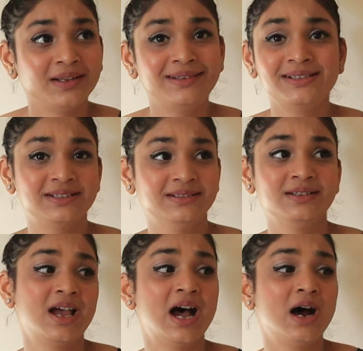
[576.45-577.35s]

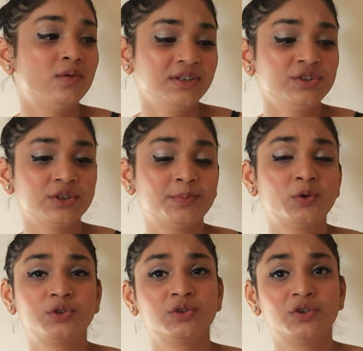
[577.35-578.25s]
listen, how are you
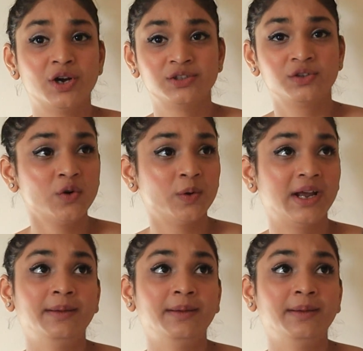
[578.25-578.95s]
supposed to cross the road?